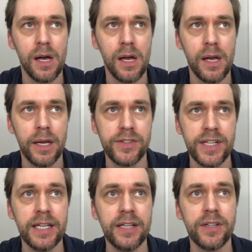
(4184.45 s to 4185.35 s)
it's
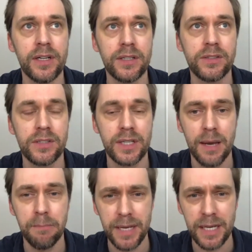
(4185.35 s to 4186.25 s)
easier to
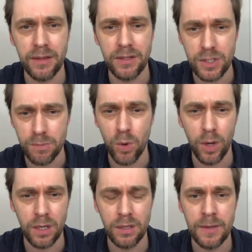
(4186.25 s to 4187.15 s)
get bigger than
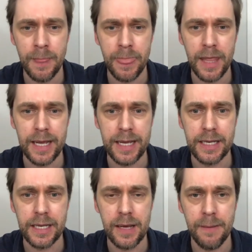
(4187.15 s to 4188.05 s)
smaller
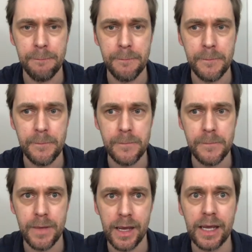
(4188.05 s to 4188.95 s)
in
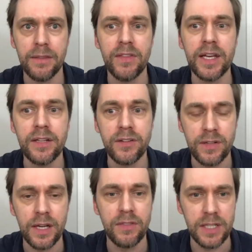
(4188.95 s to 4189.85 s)
this
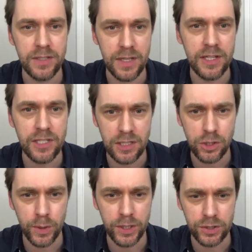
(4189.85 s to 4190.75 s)

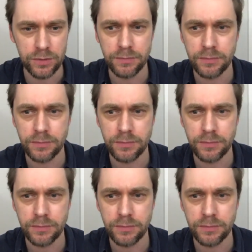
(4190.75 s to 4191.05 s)
situation.